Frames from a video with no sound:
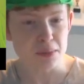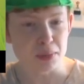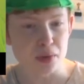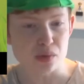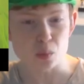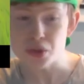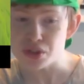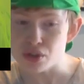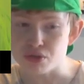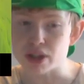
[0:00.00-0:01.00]
but one,
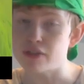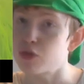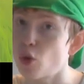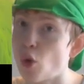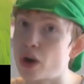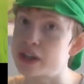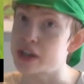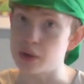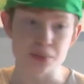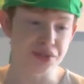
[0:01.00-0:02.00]
two, three, four
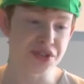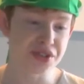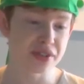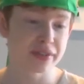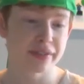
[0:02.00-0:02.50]
goats.